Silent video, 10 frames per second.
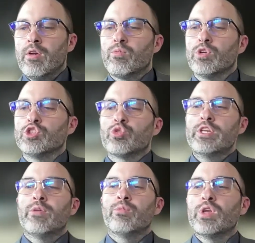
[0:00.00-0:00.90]

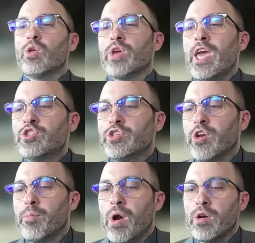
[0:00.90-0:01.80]
Retreat and relocation
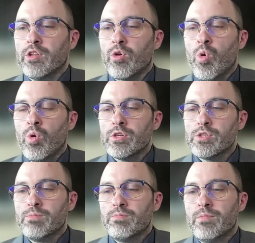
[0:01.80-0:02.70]
are part of the
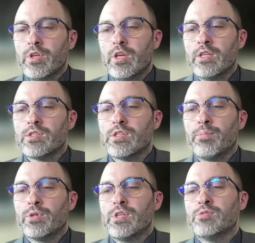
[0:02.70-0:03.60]
course, and
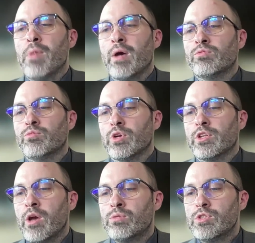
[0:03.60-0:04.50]
Cyprus's mountain
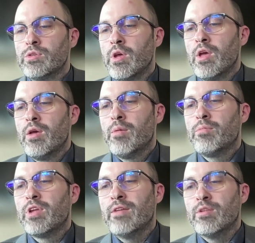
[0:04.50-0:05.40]
redoubts
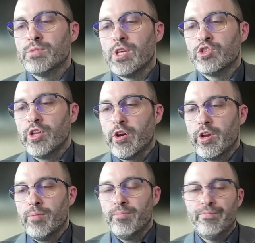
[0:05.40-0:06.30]
gave them such an area.